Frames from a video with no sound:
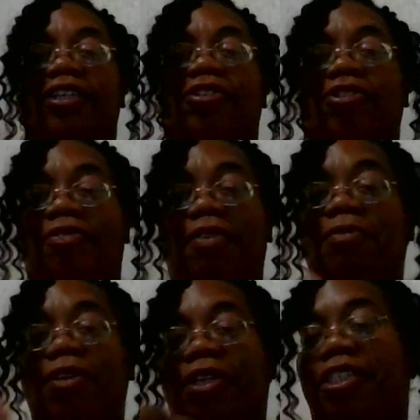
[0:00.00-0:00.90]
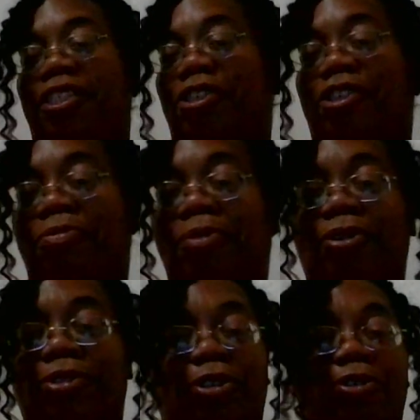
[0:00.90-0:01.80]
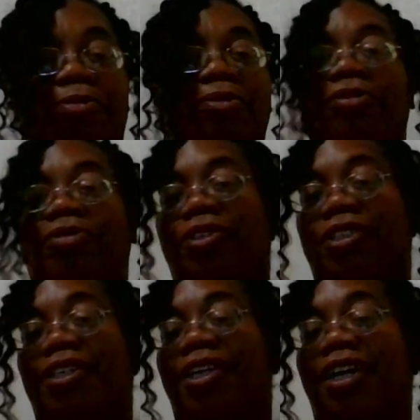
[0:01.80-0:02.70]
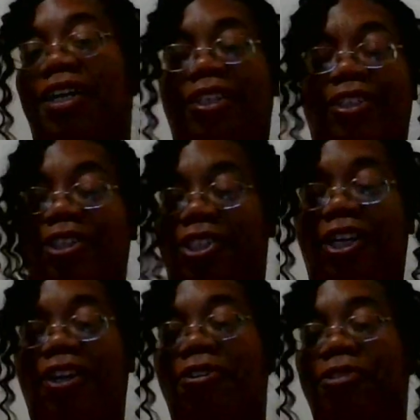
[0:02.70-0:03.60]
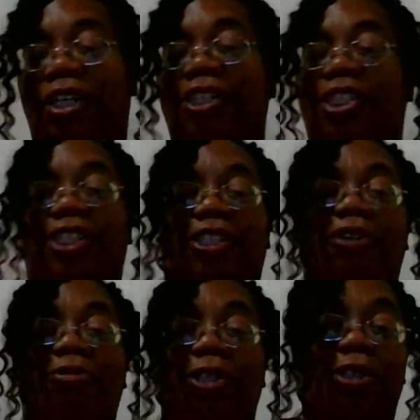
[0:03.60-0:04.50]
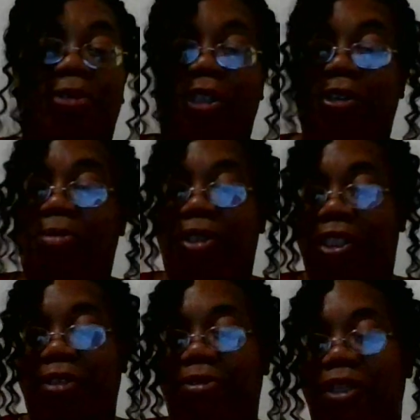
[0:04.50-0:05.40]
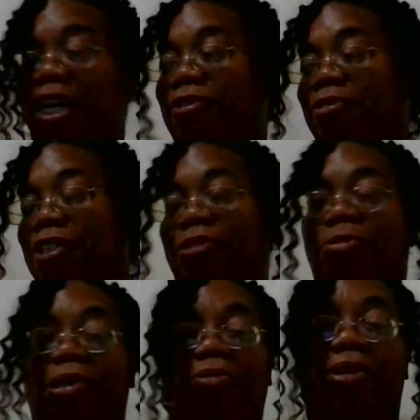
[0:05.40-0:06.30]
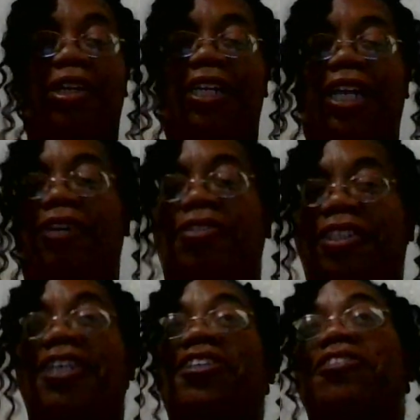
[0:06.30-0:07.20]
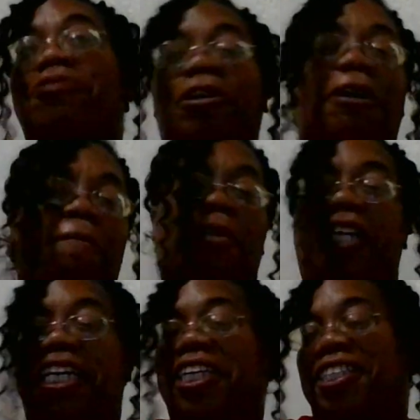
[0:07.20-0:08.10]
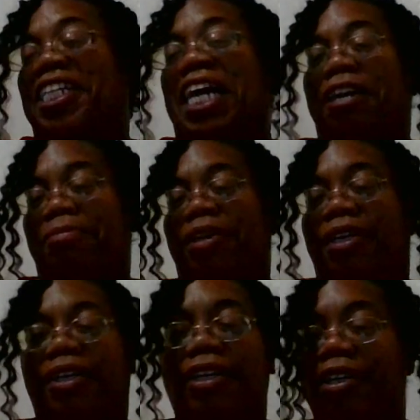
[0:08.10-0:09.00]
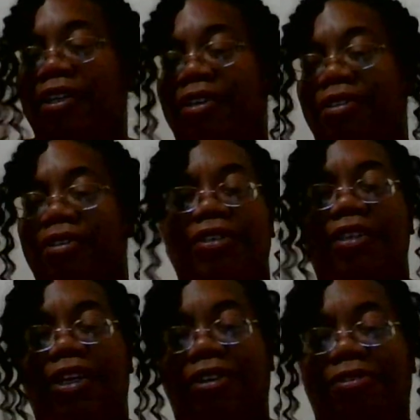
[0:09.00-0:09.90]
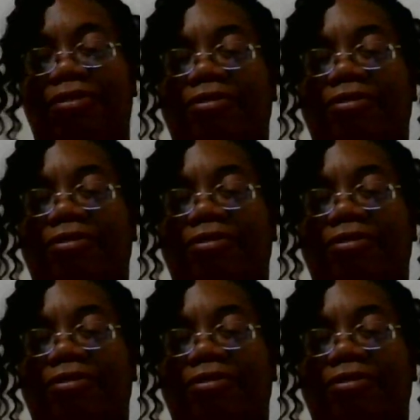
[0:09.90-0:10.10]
So if I want to listen to some old school movies, songs, I just go to YouTube and do it. I don't need to be running out and say, ooh, please like me. No.